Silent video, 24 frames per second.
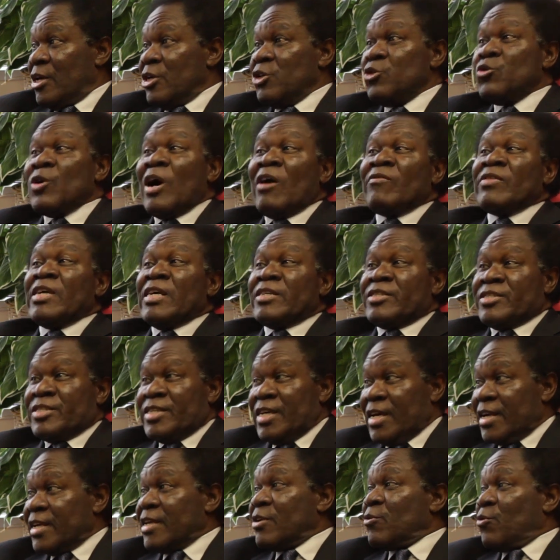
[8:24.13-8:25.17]
You have the
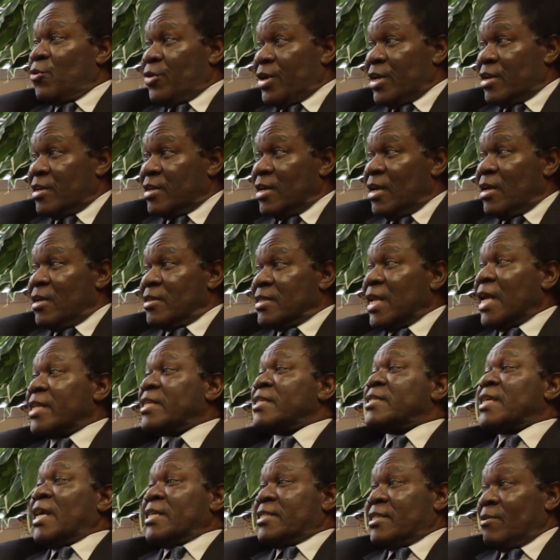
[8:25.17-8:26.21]
steering wheel that
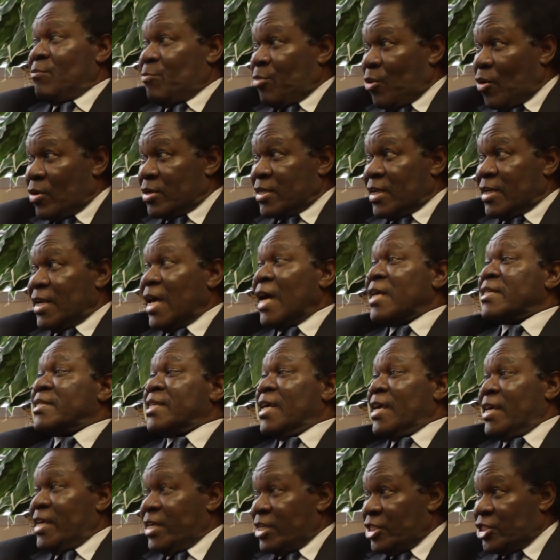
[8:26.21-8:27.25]
is as important as
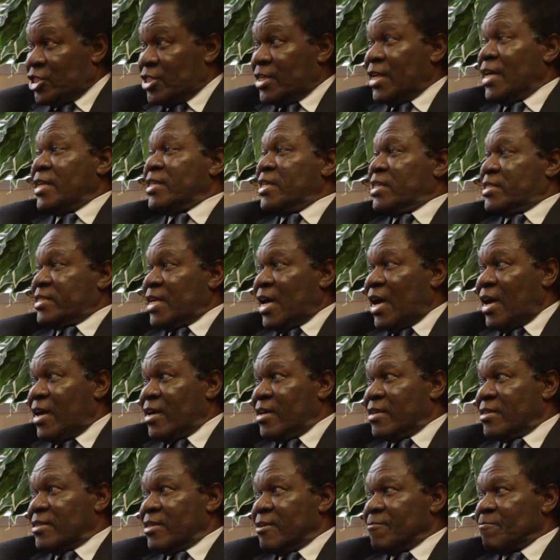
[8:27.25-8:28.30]
the engine and the
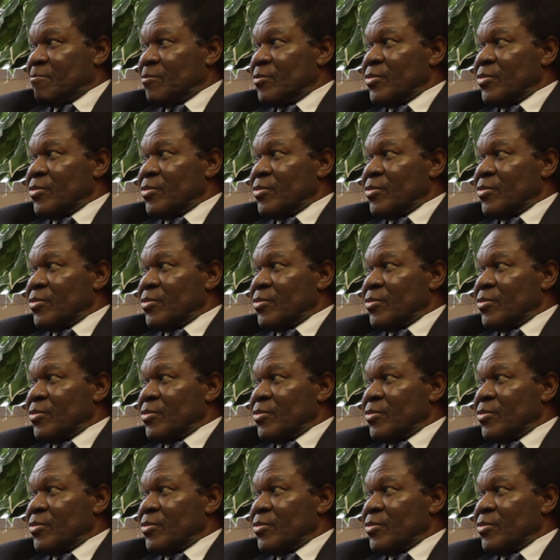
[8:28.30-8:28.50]
tires.